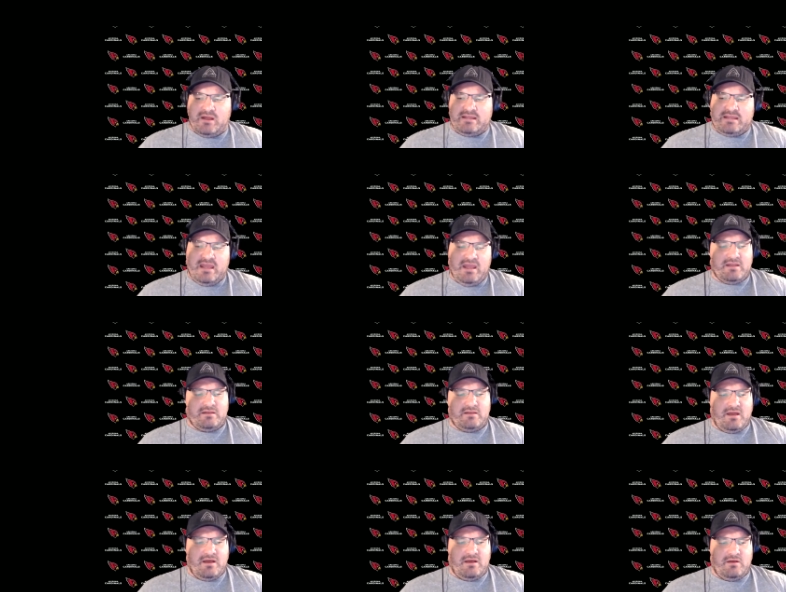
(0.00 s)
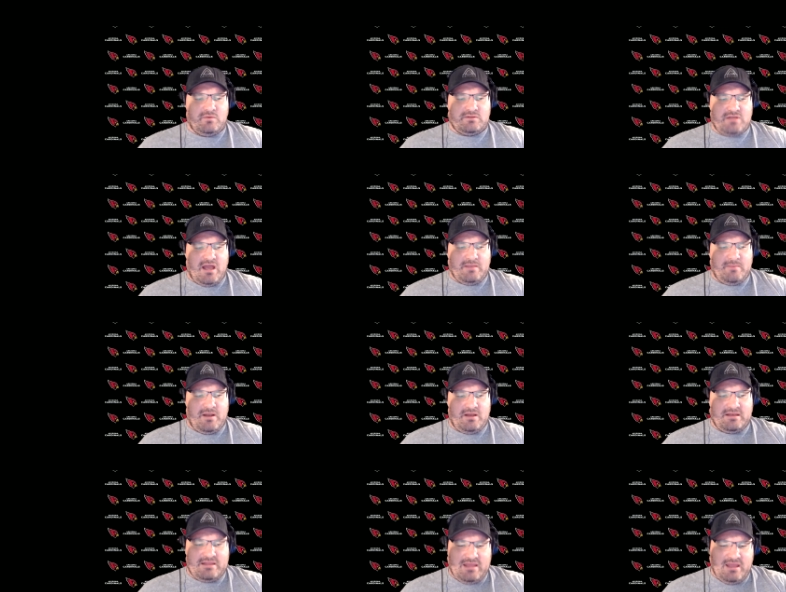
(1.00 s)
Again, uh, we'll talk about it
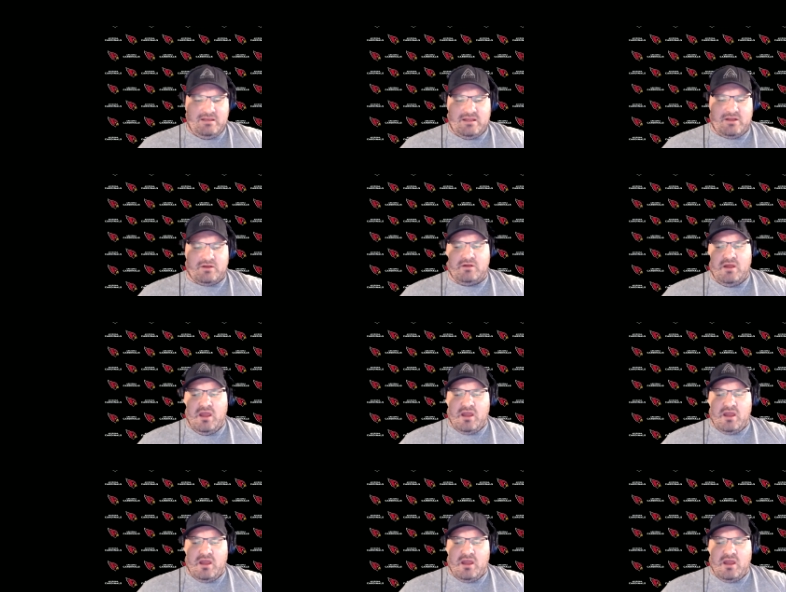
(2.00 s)
again here.